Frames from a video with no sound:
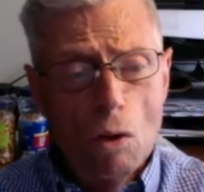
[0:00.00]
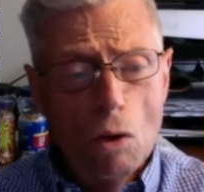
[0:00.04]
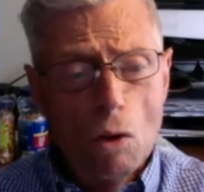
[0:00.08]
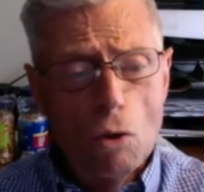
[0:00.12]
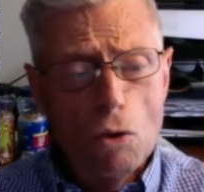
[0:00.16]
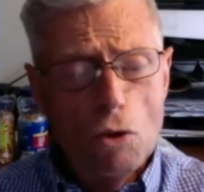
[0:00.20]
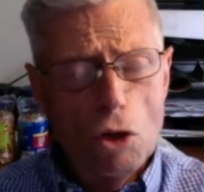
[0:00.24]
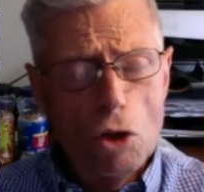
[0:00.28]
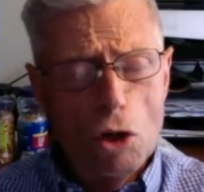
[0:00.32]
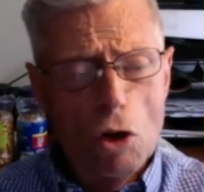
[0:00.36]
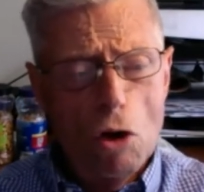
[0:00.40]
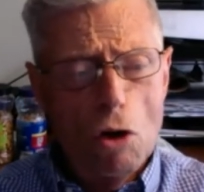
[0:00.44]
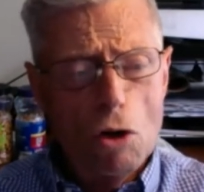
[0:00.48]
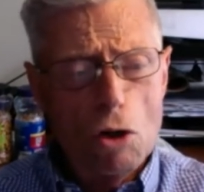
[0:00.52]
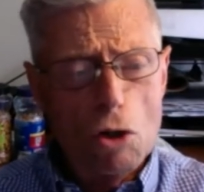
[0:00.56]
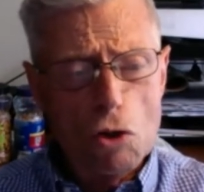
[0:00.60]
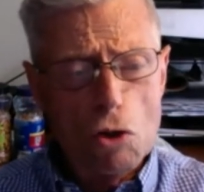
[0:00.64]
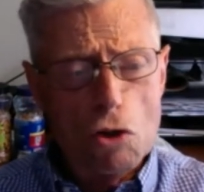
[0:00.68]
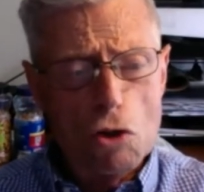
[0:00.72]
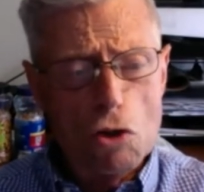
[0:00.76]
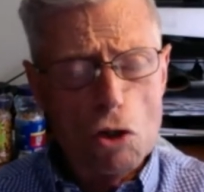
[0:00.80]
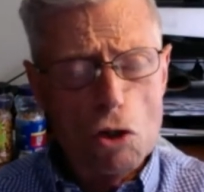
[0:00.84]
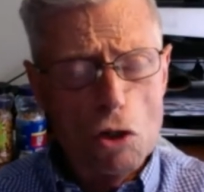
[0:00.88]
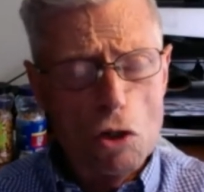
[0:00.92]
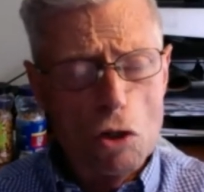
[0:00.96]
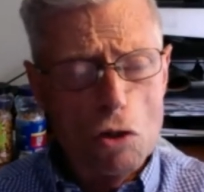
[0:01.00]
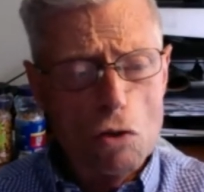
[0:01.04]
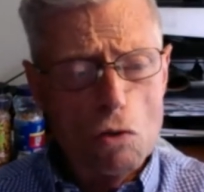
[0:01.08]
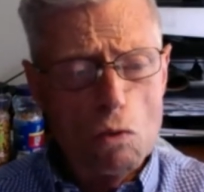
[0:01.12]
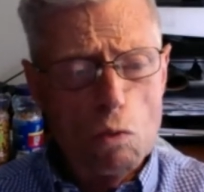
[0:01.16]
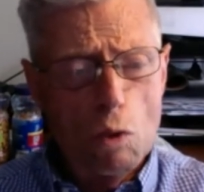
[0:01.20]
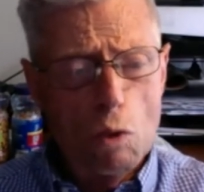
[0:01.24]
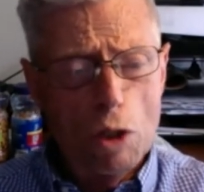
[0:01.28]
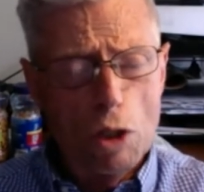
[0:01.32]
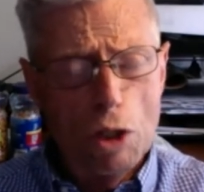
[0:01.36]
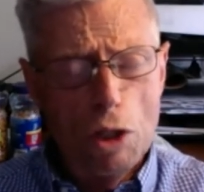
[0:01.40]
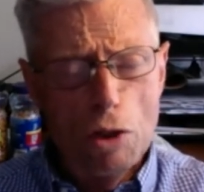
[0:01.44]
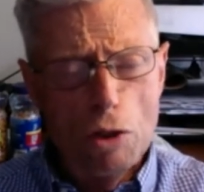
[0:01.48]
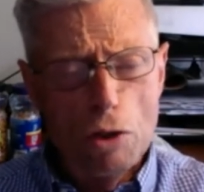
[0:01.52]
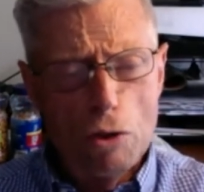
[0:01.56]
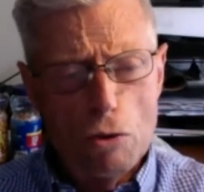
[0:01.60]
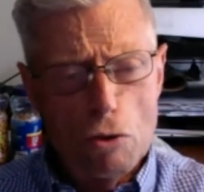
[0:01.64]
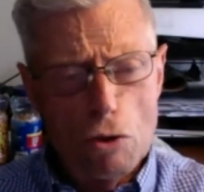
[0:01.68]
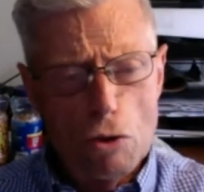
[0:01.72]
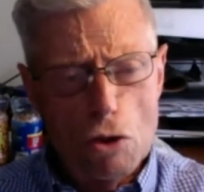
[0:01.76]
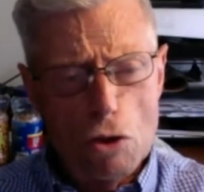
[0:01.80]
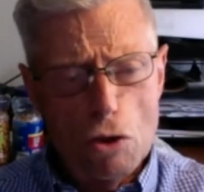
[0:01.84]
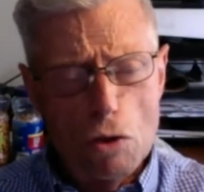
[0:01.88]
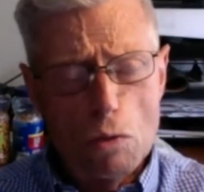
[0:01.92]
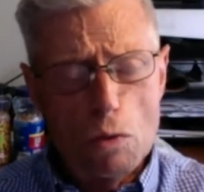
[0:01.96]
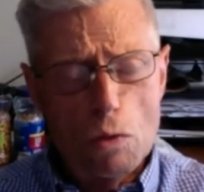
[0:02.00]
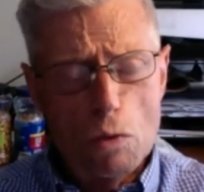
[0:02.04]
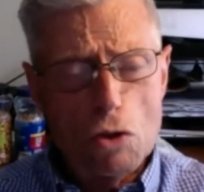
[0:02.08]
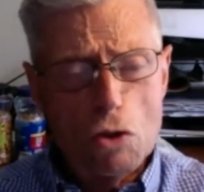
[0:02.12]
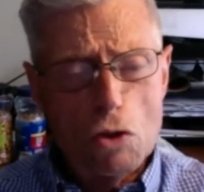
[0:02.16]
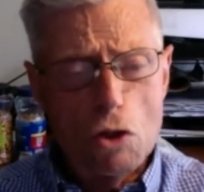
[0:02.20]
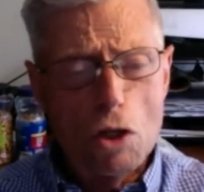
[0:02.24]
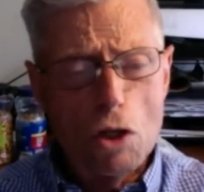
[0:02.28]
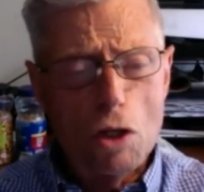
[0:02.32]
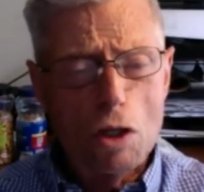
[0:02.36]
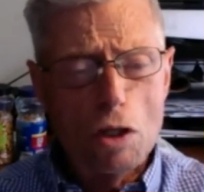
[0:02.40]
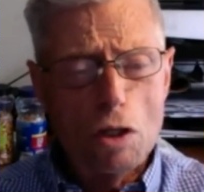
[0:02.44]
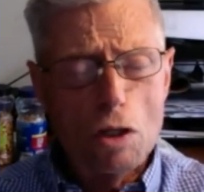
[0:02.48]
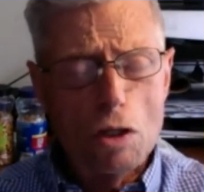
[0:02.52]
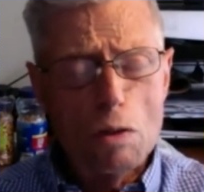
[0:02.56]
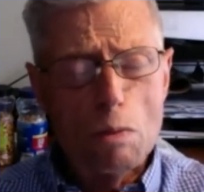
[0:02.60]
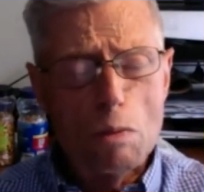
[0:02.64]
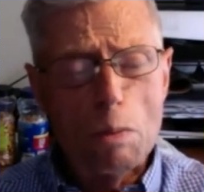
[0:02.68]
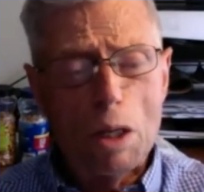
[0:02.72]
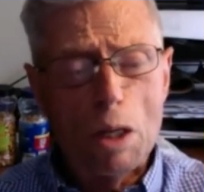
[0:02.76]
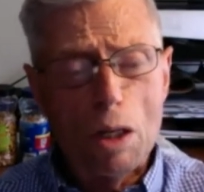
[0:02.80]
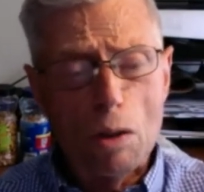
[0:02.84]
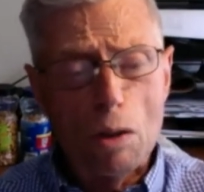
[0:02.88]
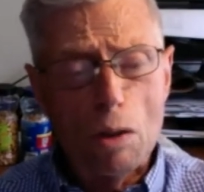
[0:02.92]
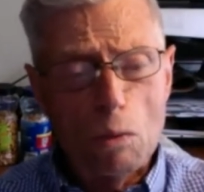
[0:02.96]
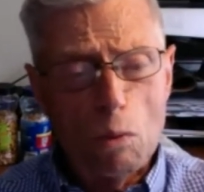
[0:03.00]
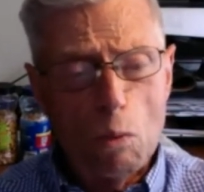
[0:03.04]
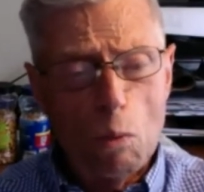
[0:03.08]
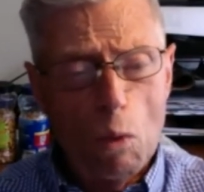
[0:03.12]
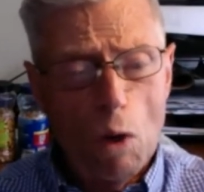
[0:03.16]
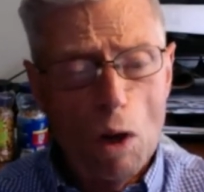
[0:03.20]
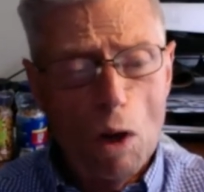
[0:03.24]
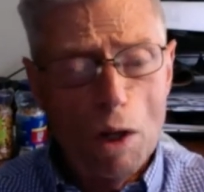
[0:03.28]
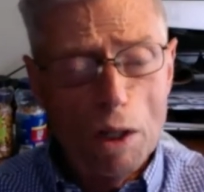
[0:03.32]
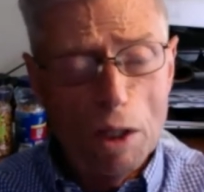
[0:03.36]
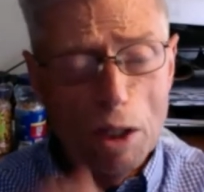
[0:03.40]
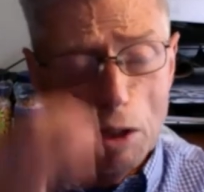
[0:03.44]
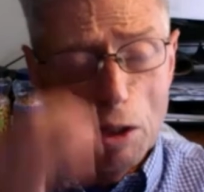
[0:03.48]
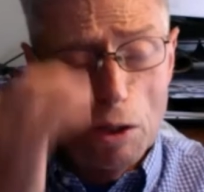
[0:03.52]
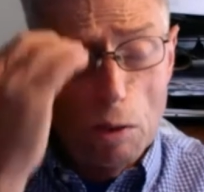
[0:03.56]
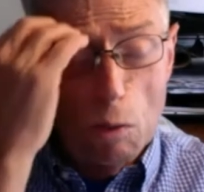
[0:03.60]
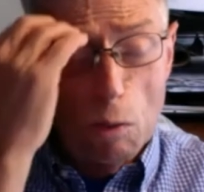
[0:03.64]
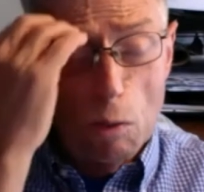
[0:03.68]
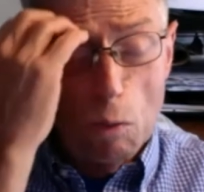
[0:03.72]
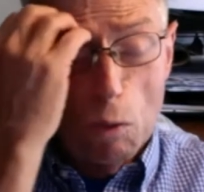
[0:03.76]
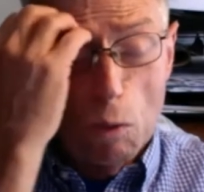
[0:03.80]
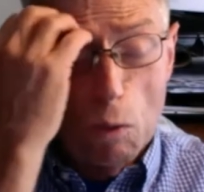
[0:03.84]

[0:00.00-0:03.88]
who the artist is, what he or she was thinking about, why he